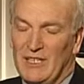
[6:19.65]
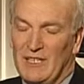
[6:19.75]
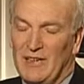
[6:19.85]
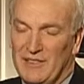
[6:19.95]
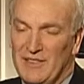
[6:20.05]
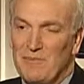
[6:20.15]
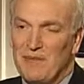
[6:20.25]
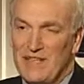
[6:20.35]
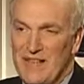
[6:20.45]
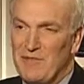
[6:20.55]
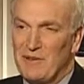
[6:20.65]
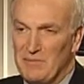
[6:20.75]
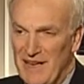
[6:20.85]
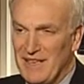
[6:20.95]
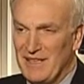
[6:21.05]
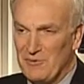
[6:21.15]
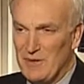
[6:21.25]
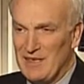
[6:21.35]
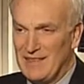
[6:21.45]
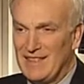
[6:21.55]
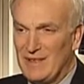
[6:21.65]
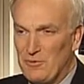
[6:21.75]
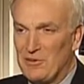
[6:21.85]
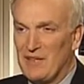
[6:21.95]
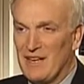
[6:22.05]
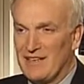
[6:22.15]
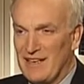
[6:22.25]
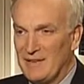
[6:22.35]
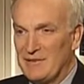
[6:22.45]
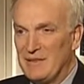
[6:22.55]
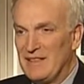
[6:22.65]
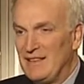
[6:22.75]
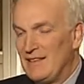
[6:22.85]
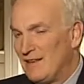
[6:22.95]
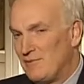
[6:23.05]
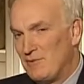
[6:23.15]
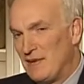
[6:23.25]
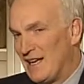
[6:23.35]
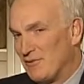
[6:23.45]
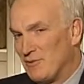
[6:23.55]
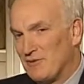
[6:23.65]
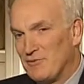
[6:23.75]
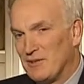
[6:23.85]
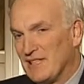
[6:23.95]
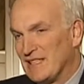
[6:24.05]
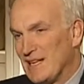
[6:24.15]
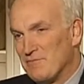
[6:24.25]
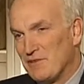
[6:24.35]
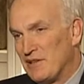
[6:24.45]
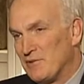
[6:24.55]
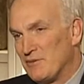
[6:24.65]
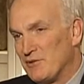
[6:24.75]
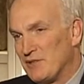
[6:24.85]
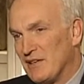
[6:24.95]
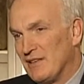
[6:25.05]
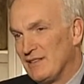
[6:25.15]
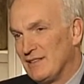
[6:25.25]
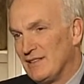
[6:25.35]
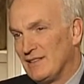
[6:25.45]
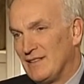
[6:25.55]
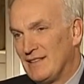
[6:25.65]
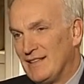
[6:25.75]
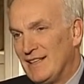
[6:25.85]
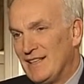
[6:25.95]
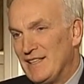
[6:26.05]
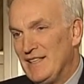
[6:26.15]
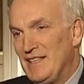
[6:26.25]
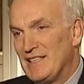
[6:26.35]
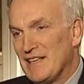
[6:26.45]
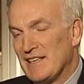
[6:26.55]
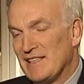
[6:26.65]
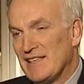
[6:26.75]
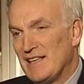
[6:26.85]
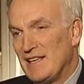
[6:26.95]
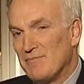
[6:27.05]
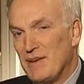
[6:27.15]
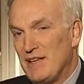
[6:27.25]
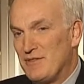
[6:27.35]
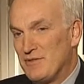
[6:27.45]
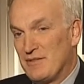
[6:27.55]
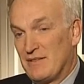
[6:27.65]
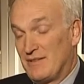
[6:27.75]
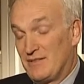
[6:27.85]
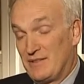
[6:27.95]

But there are some that never made it well, and they were knocked down. I mean, we had one, for example, here in Montreal, in the east end of the city, a major